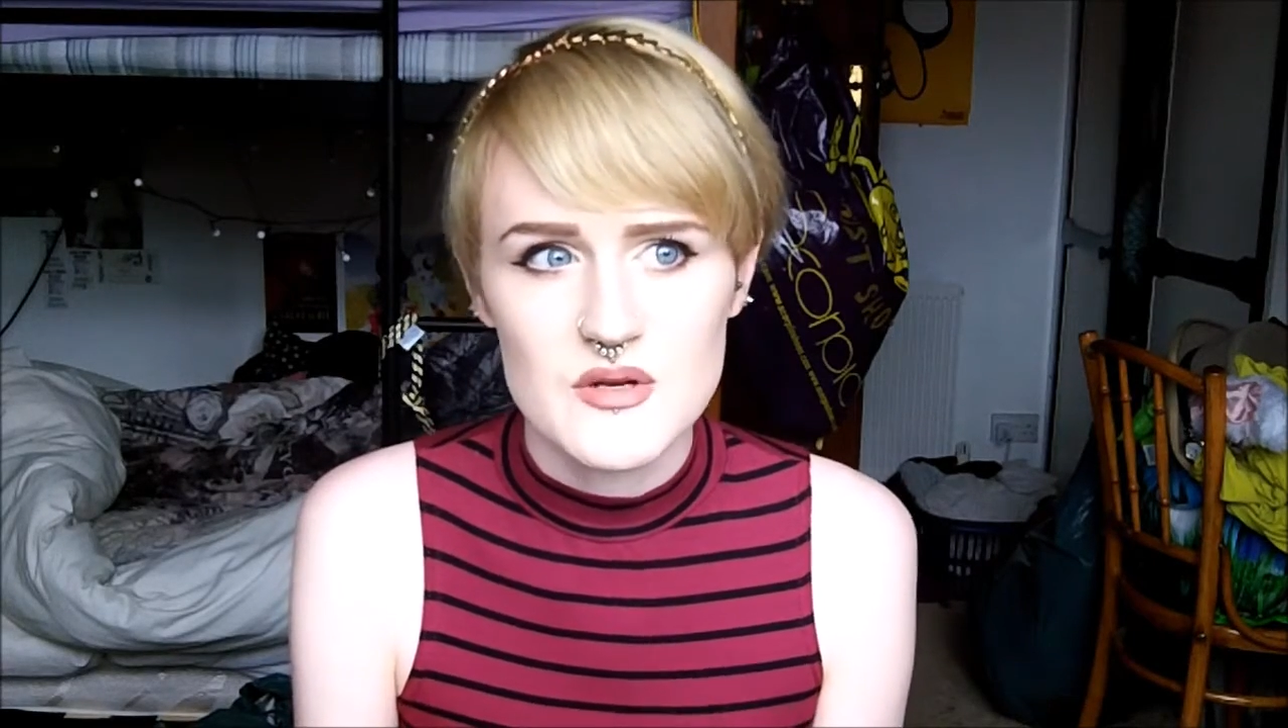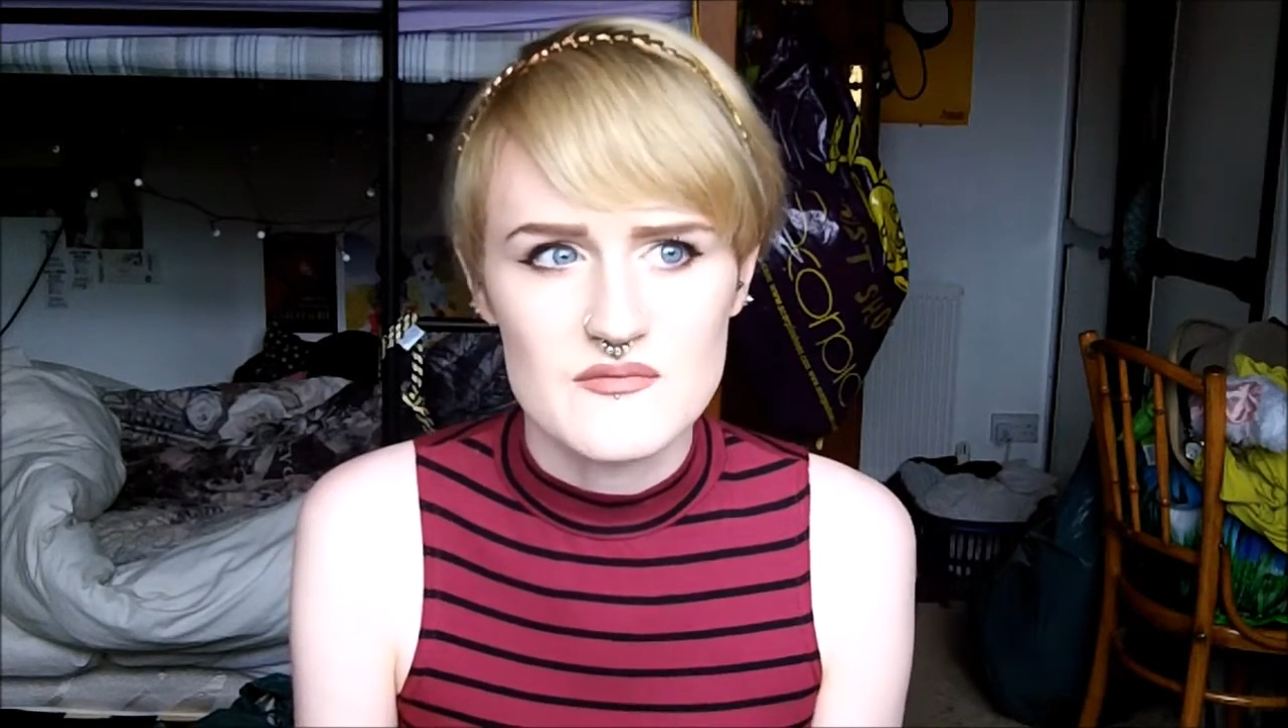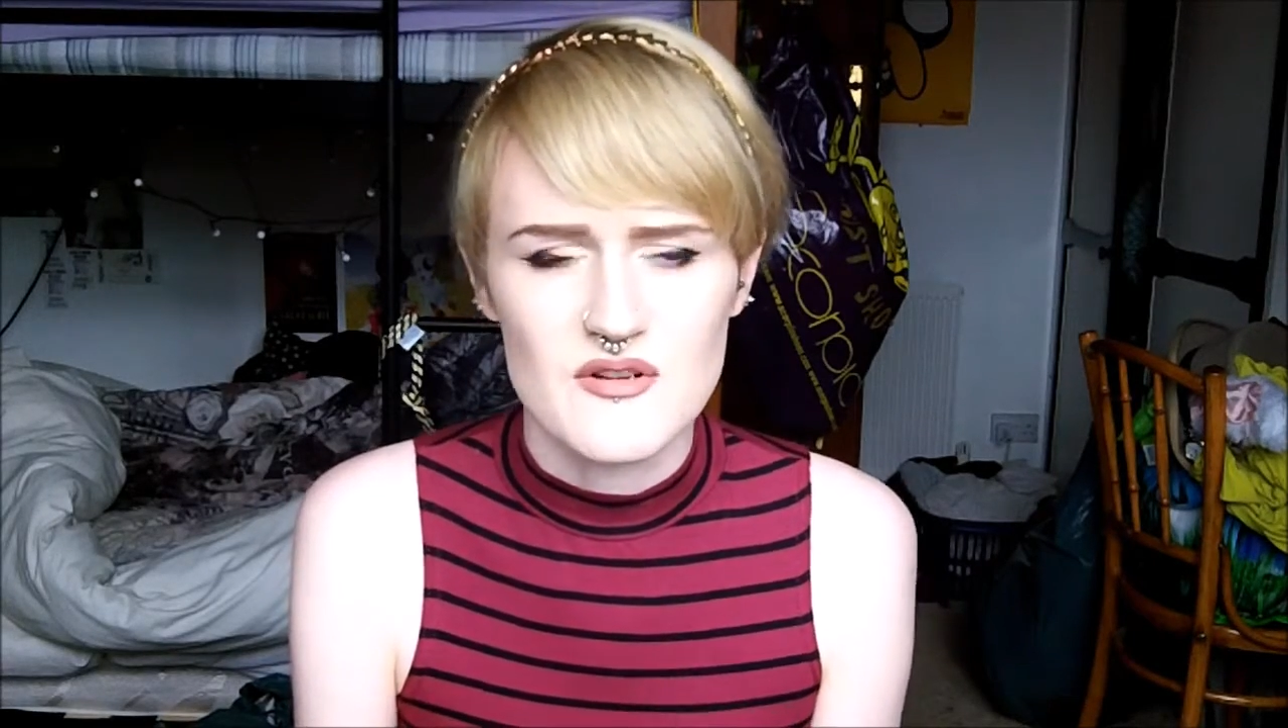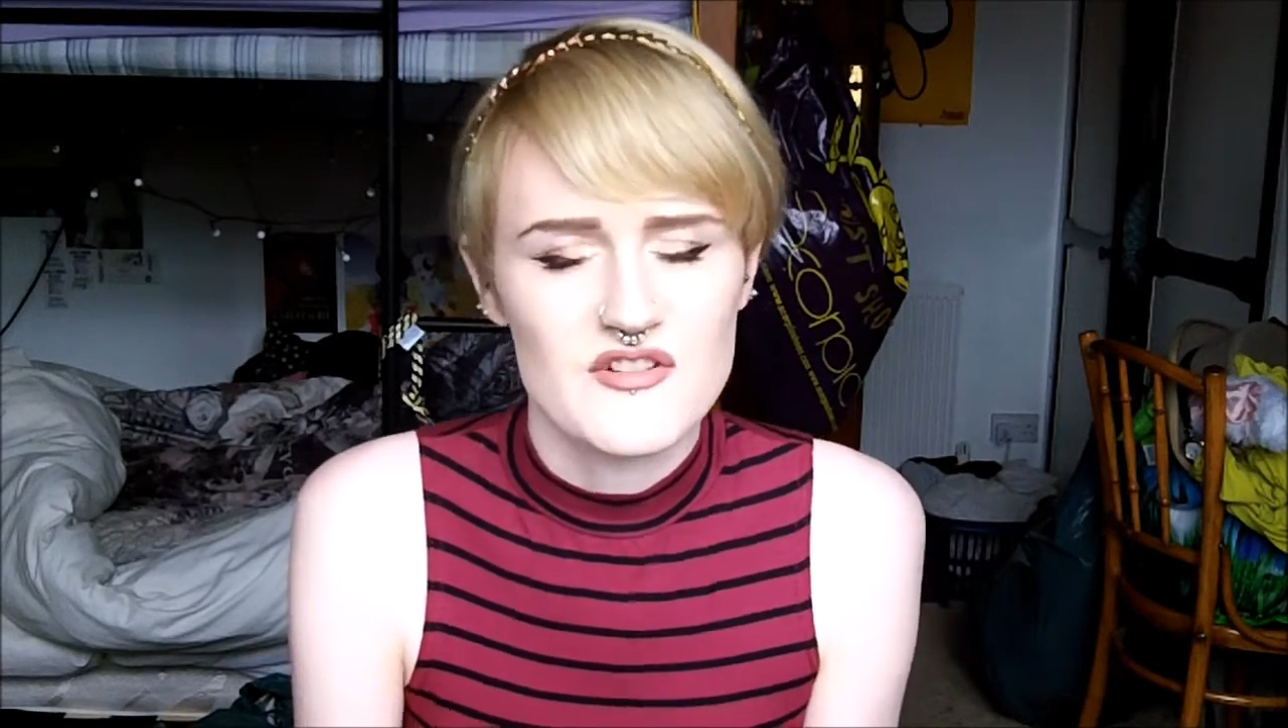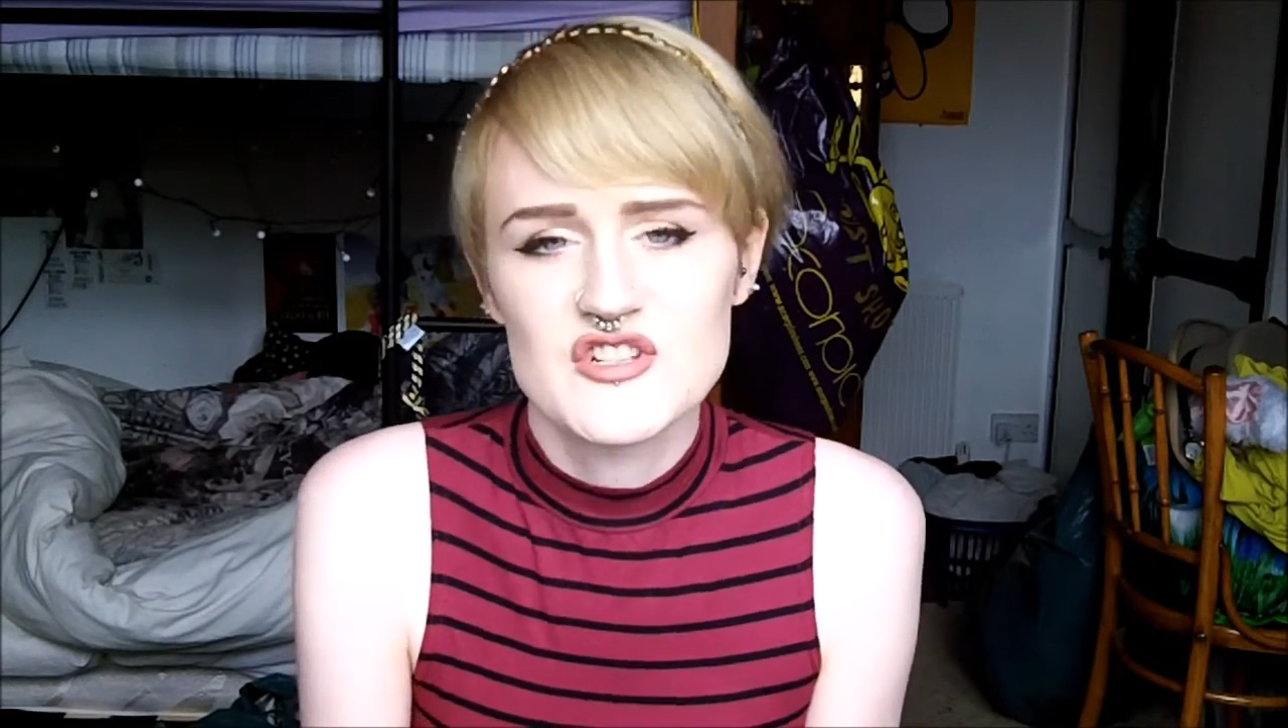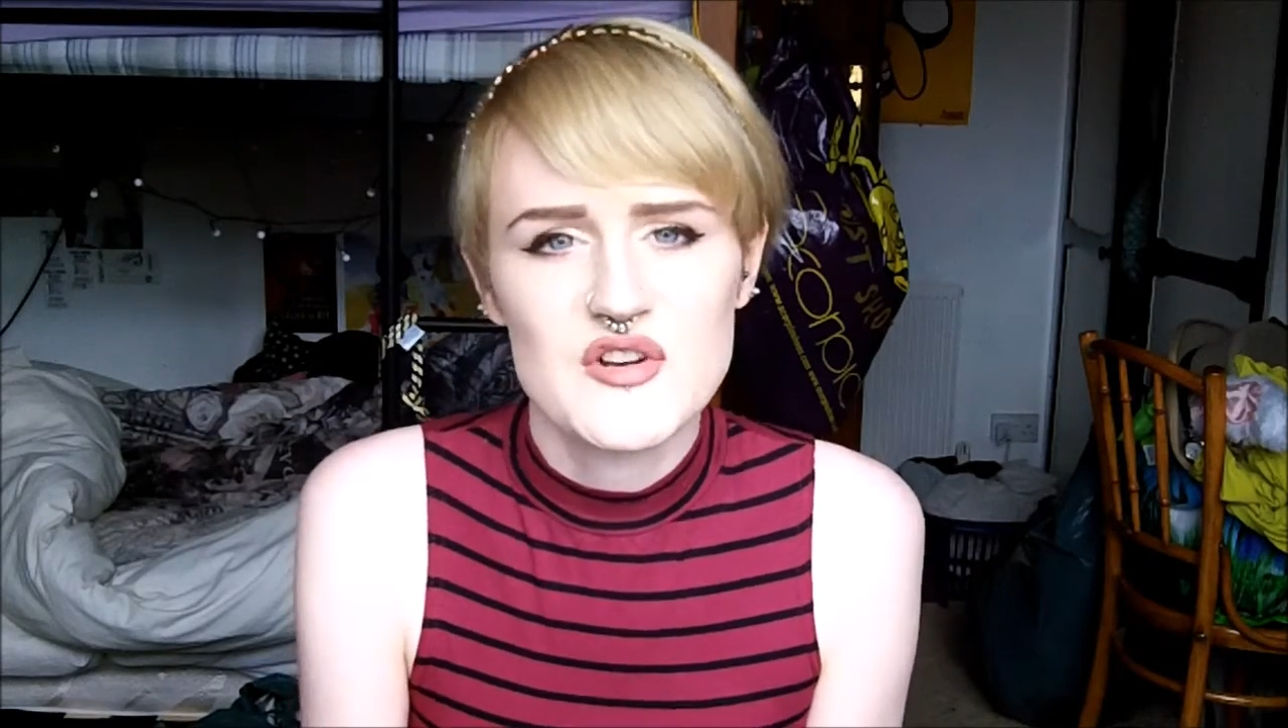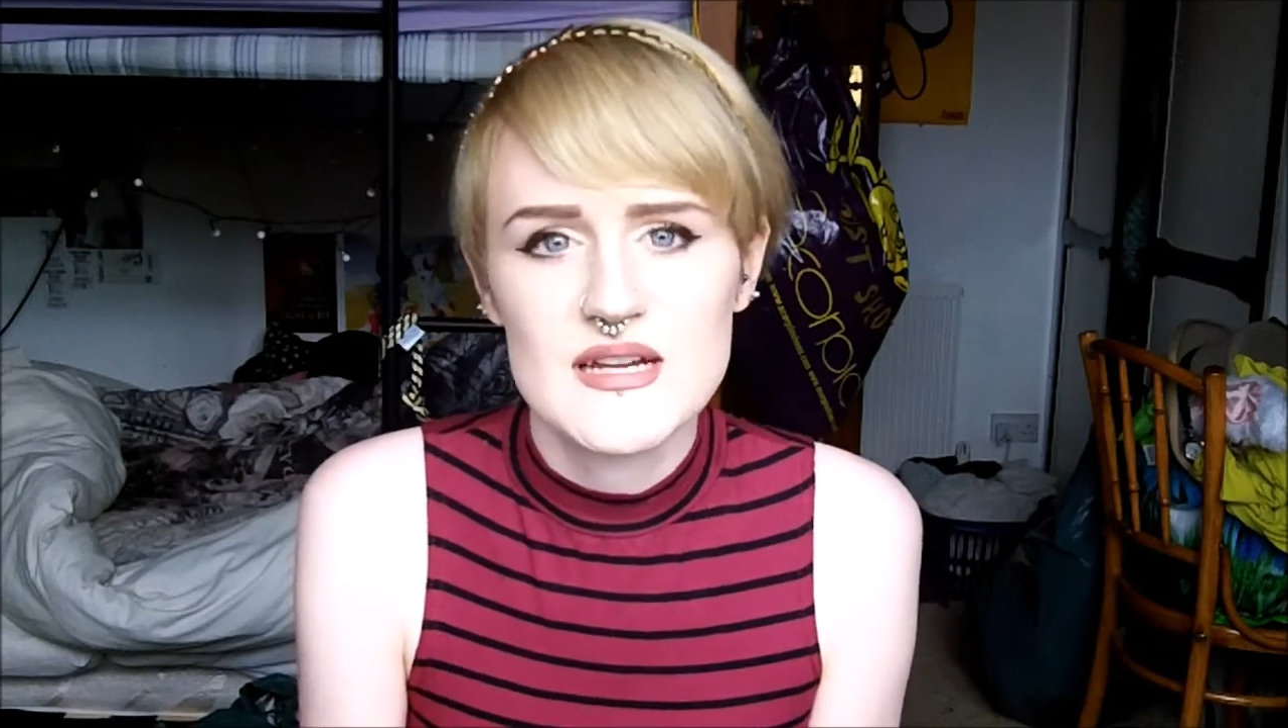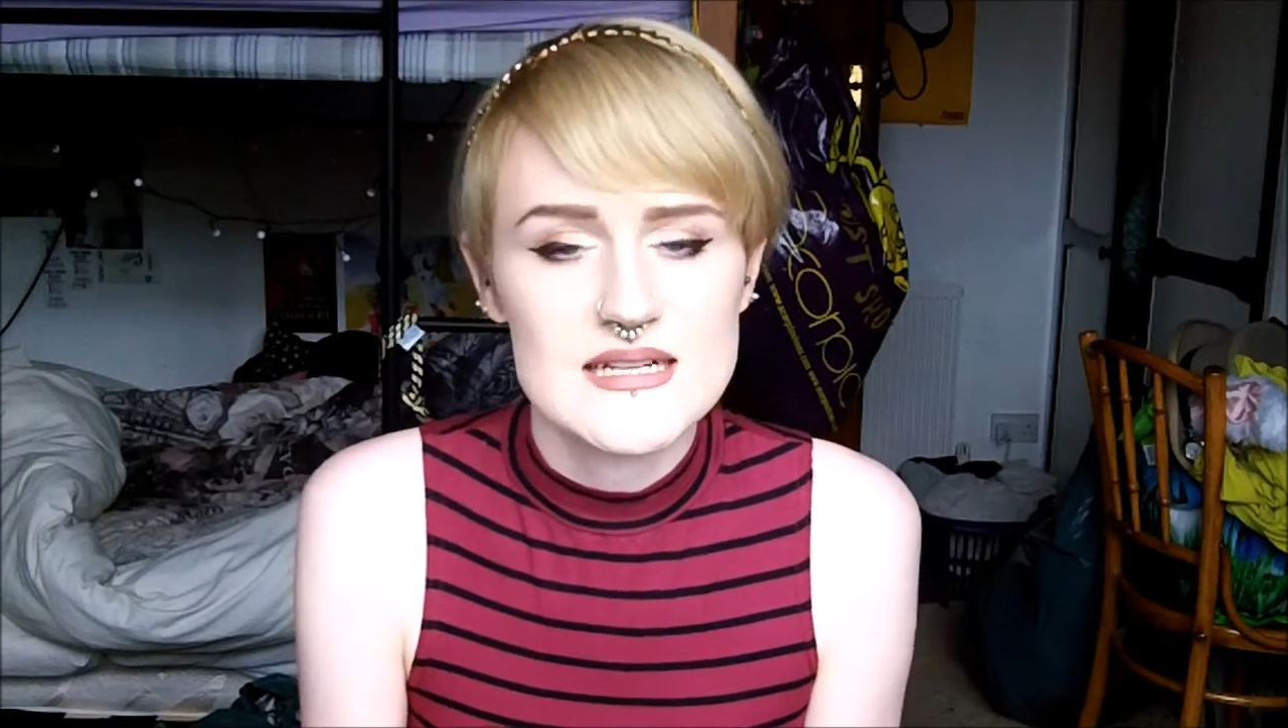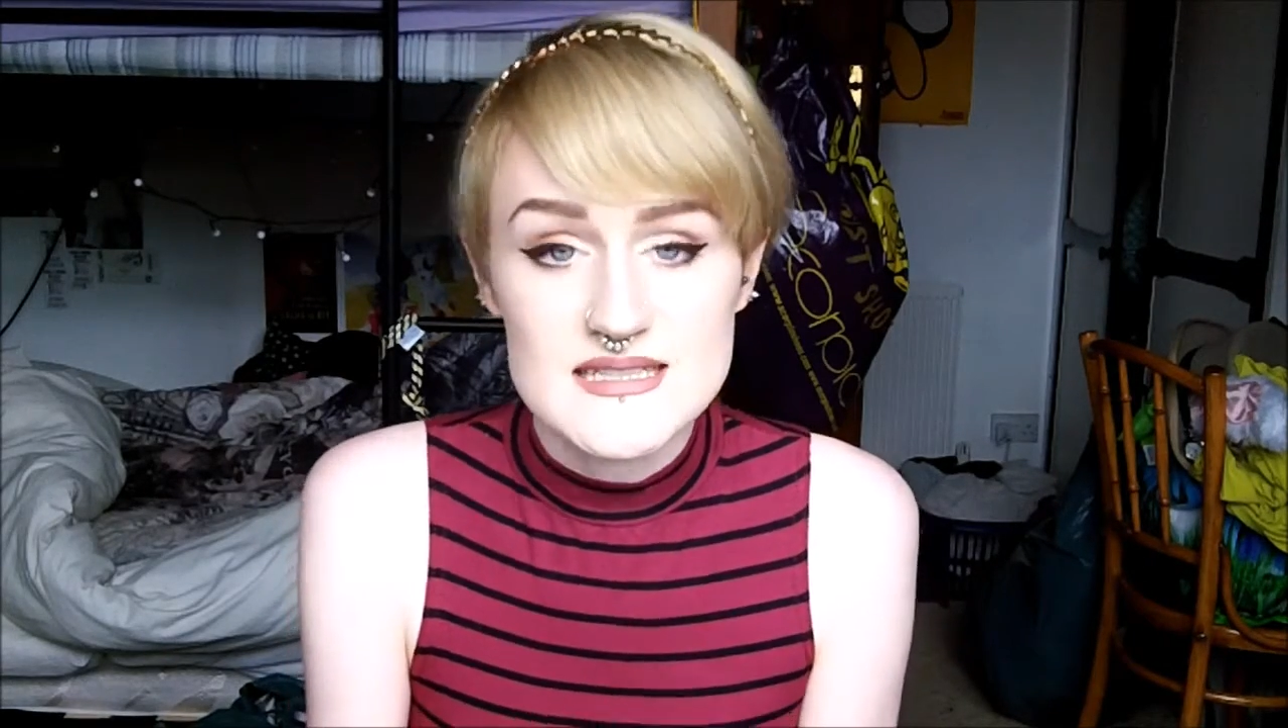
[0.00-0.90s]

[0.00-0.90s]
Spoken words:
refrigerators